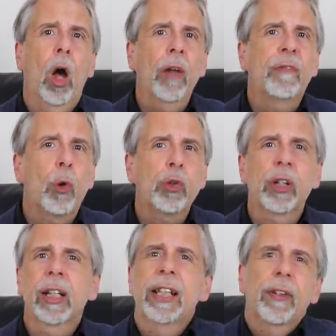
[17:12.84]

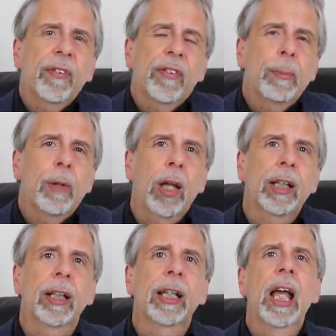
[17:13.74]
Unfortunately, it doesn't seem
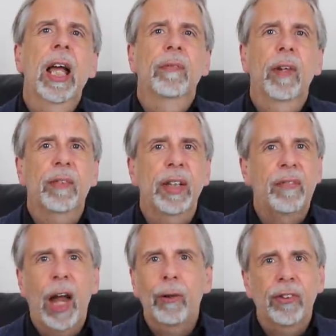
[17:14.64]
likely that the
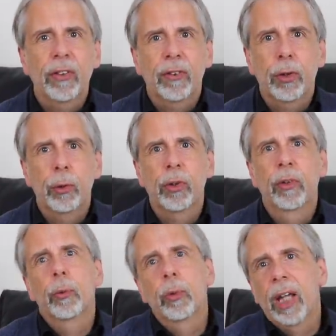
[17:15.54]
various
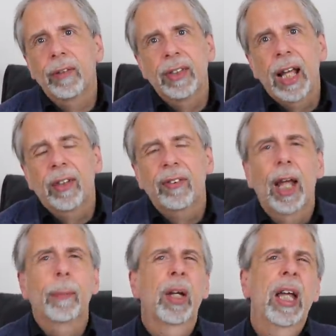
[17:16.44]
institutions will take the next
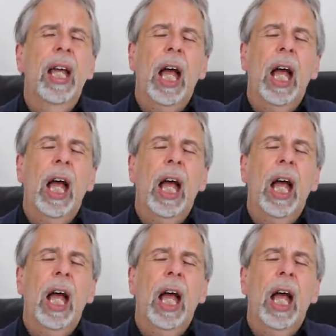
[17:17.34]
step